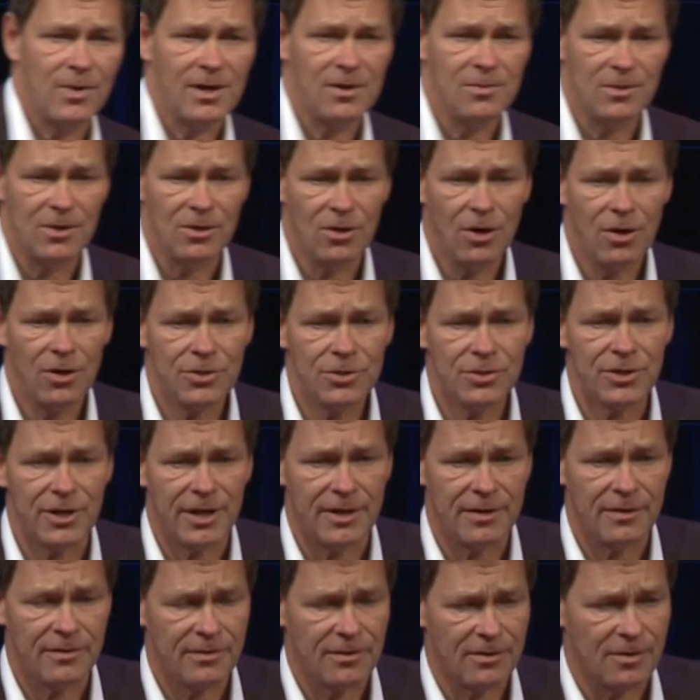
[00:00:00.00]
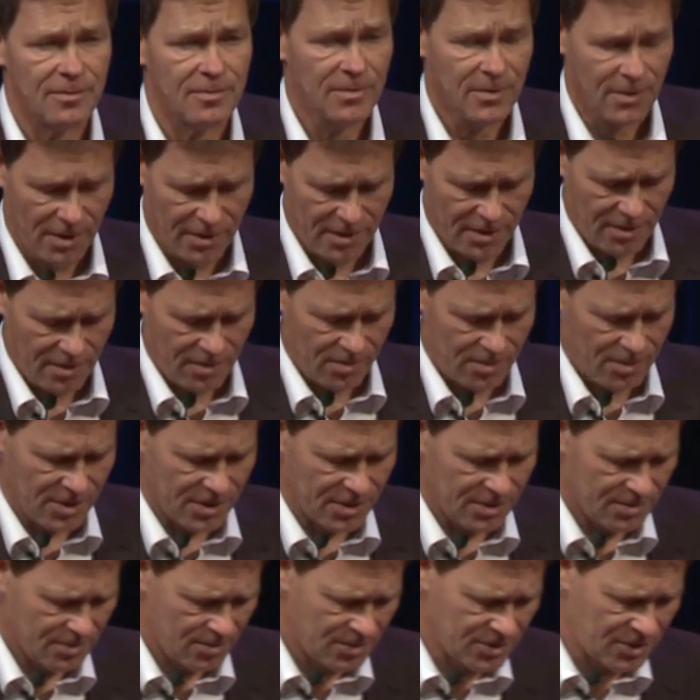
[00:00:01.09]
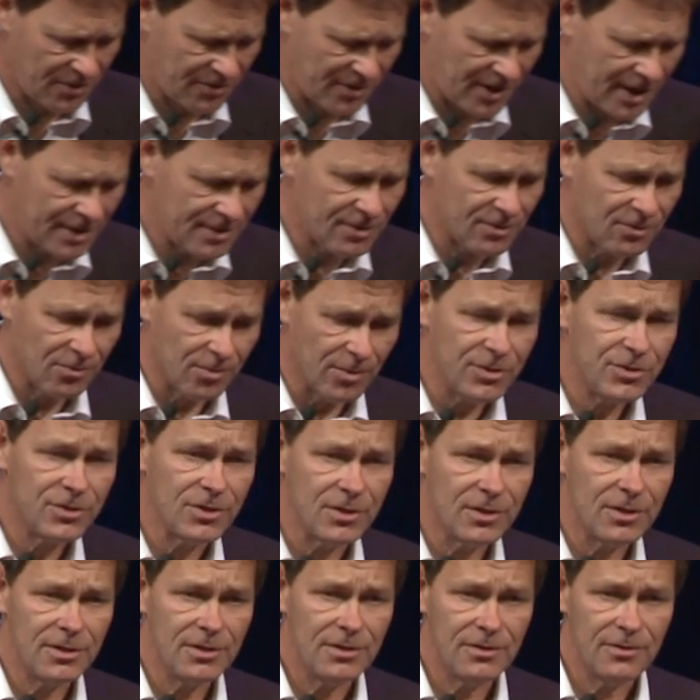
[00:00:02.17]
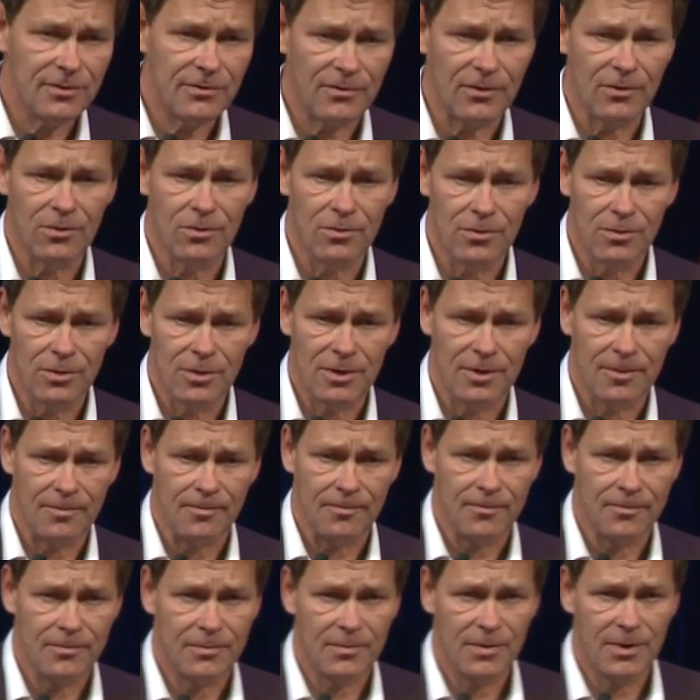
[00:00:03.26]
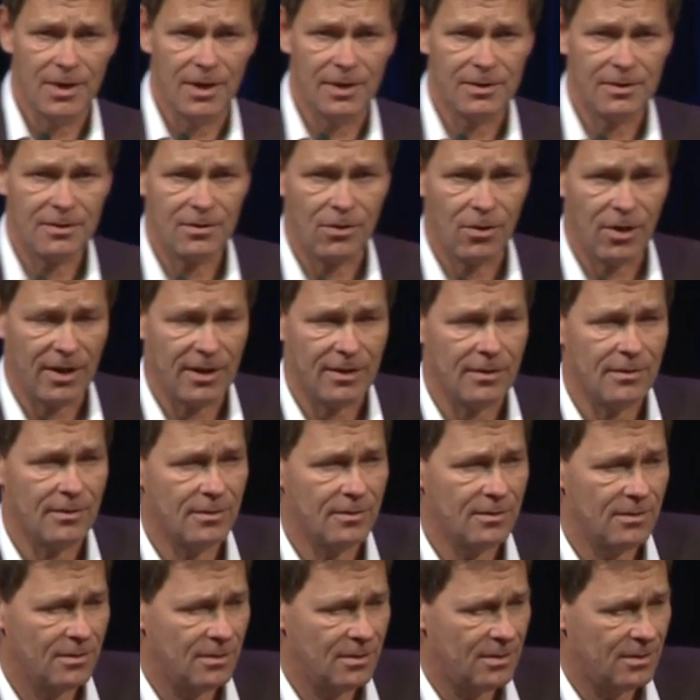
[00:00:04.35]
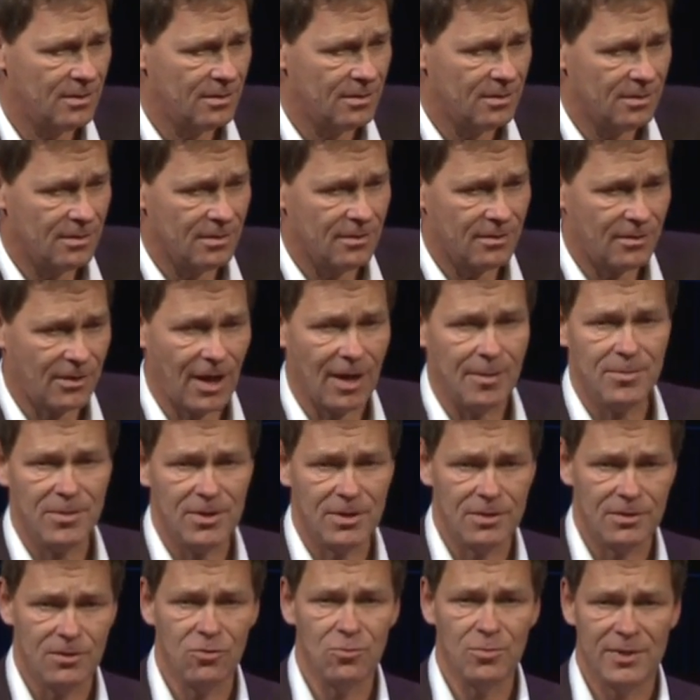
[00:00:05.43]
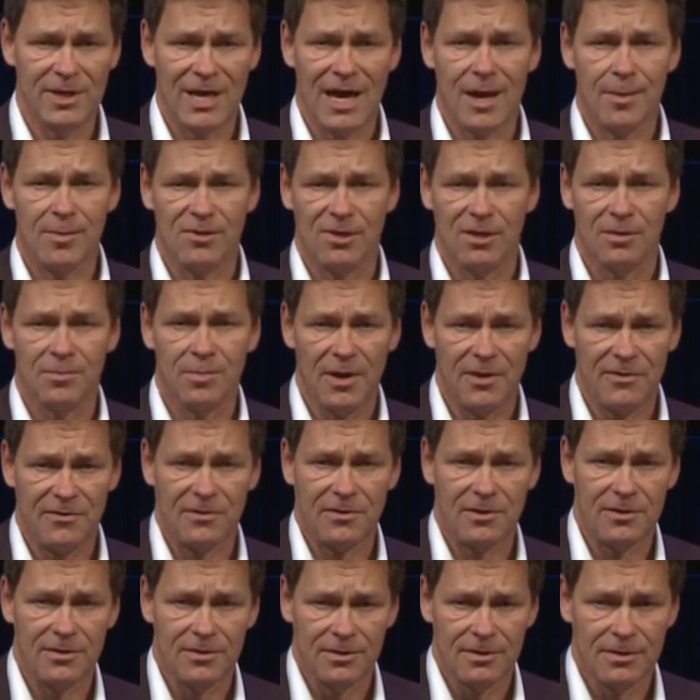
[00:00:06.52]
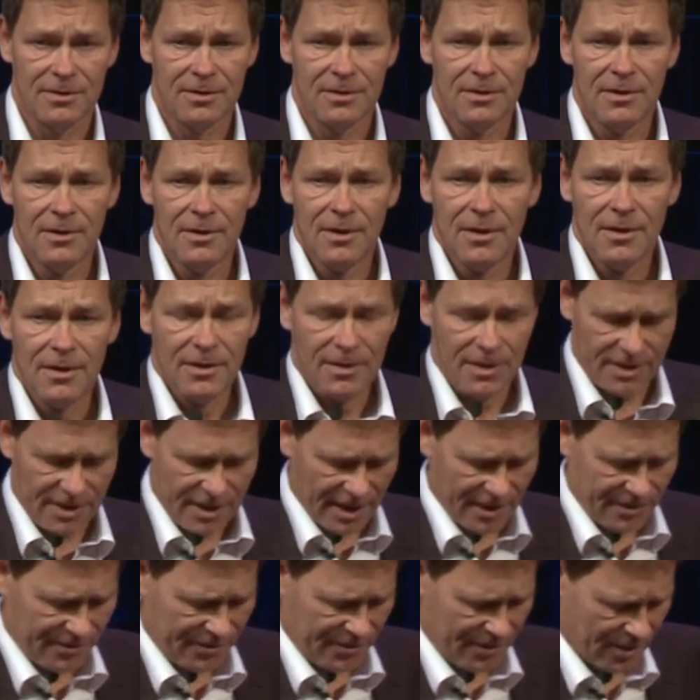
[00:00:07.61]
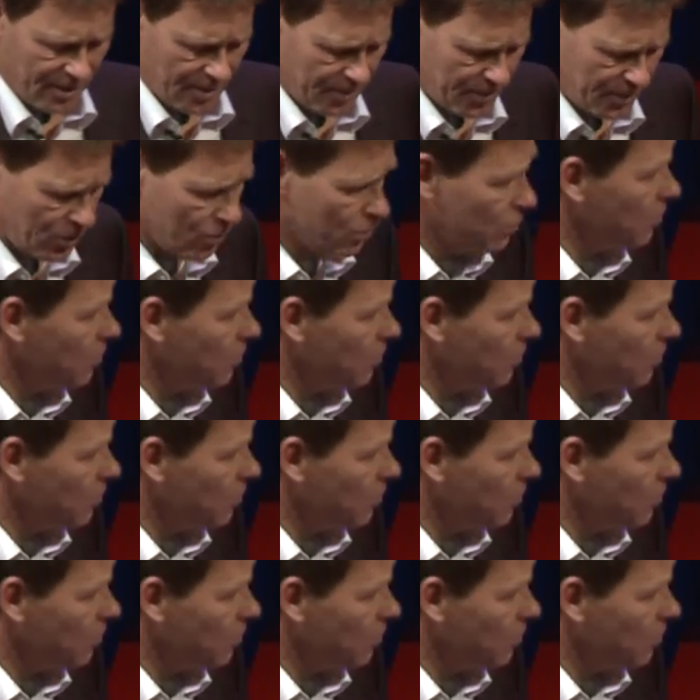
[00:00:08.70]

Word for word: while we launch, and we, we designed it originally so it can it can be a human habitat, basically. Yeah? It has um,